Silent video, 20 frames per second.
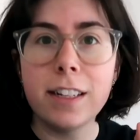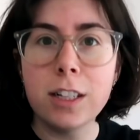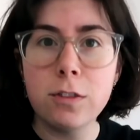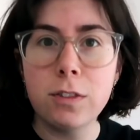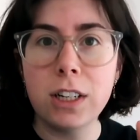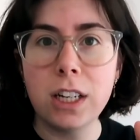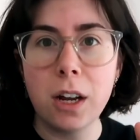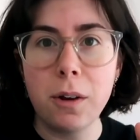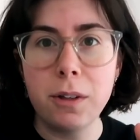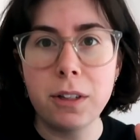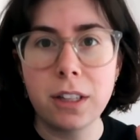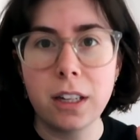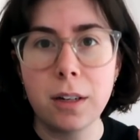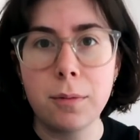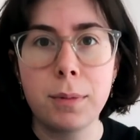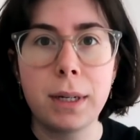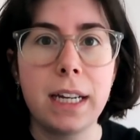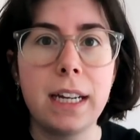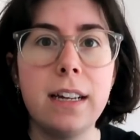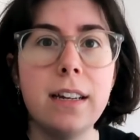this video is
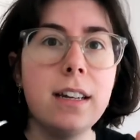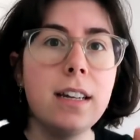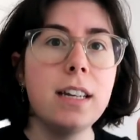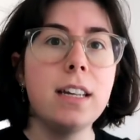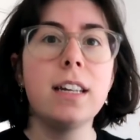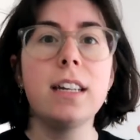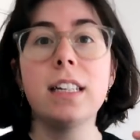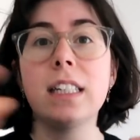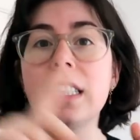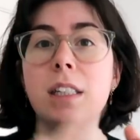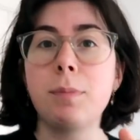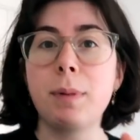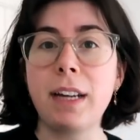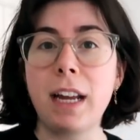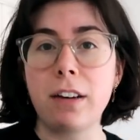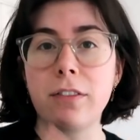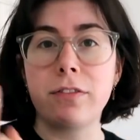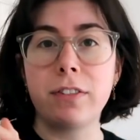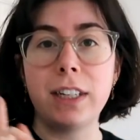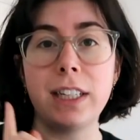gonna be
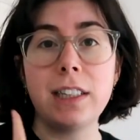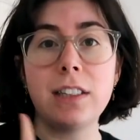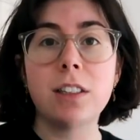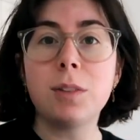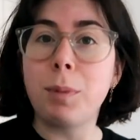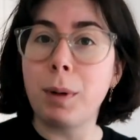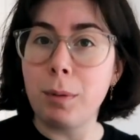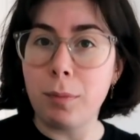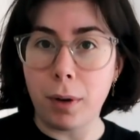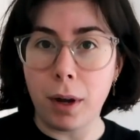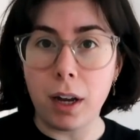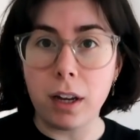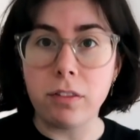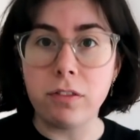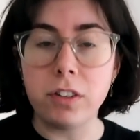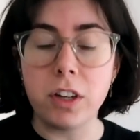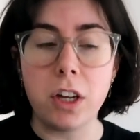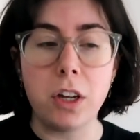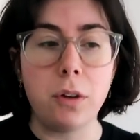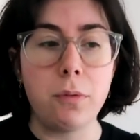spring outfits, spring
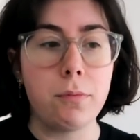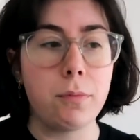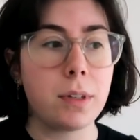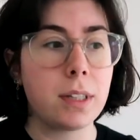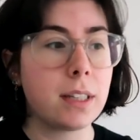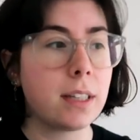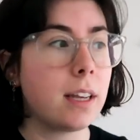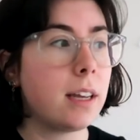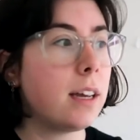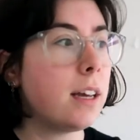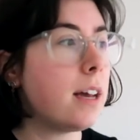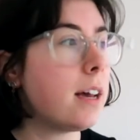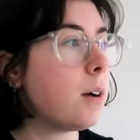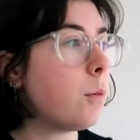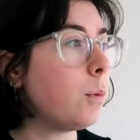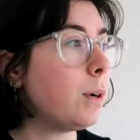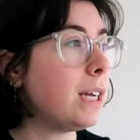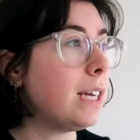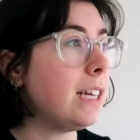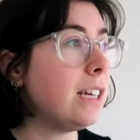perfumes.
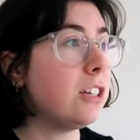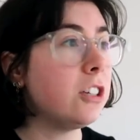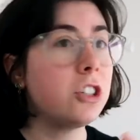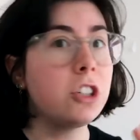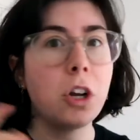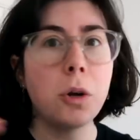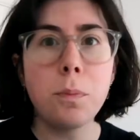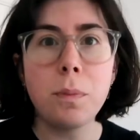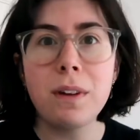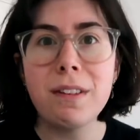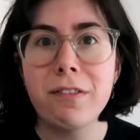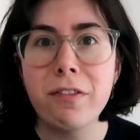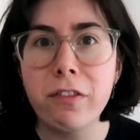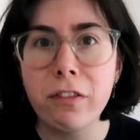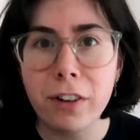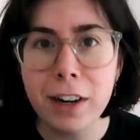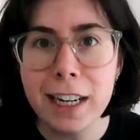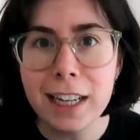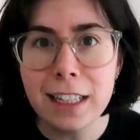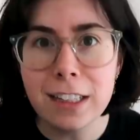We should be
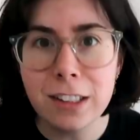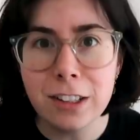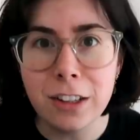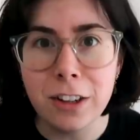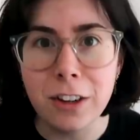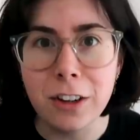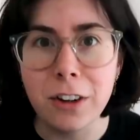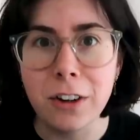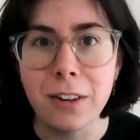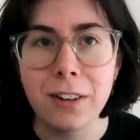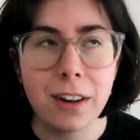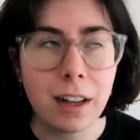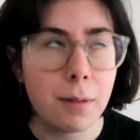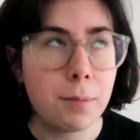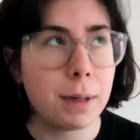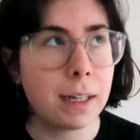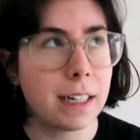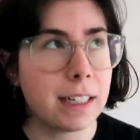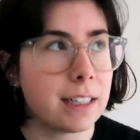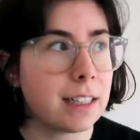free soon. I
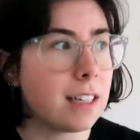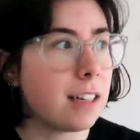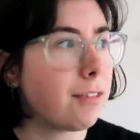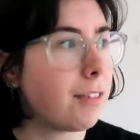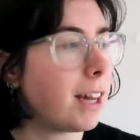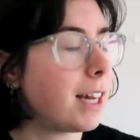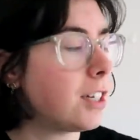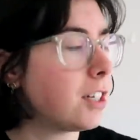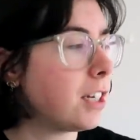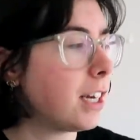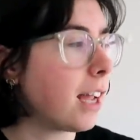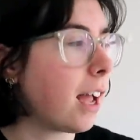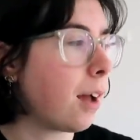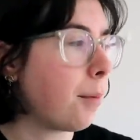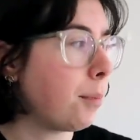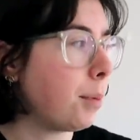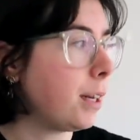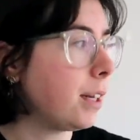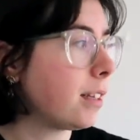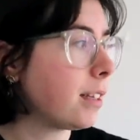mean, let's see if that actually
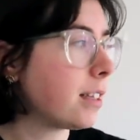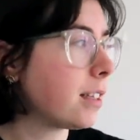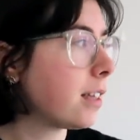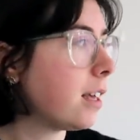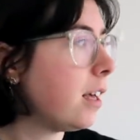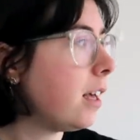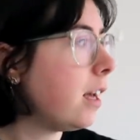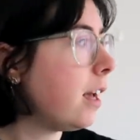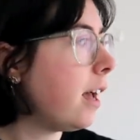happens.